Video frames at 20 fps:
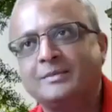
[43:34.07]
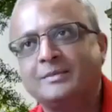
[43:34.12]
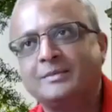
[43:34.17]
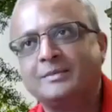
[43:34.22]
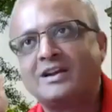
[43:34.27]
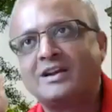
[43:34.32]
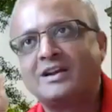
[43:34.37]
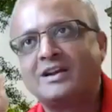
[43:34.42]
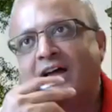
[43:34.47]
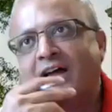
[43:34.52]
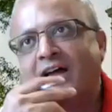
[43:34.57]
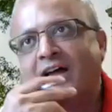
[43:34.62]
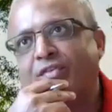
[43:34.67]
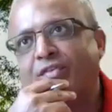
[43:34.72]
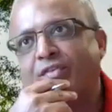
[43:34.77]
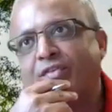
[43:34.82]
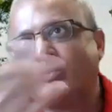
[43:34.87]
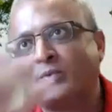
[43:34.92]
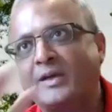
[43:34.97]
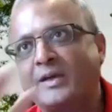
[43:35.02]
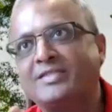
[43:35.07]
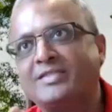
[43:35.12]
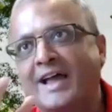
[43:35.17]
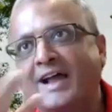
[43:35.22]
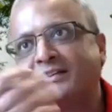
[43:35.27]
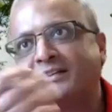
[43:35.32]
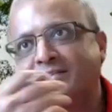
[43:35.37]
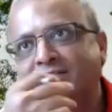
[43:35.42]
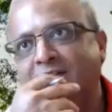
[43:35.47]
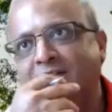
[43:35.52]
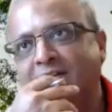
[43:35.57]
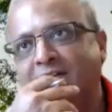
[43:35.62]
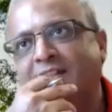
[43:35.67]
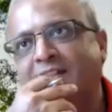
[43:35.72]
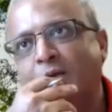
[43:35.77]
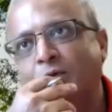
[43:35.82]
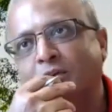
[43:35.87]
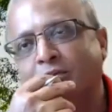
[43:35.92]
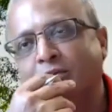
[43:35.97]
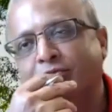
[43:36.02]
a little unfair when that's the
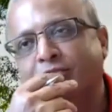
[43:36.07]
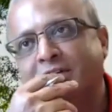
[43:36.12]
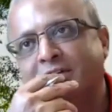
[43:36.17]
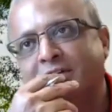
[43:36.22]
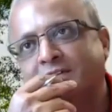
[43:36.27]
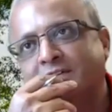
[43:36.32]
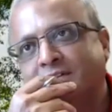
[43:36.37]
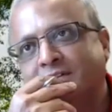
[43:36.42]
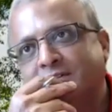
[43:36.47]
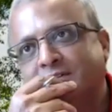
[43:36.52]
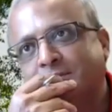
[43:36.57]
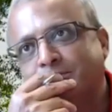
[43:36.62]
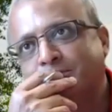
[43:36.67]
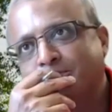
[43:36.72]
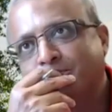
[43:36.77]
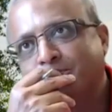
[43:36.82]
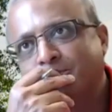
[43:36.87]
ground of criticism.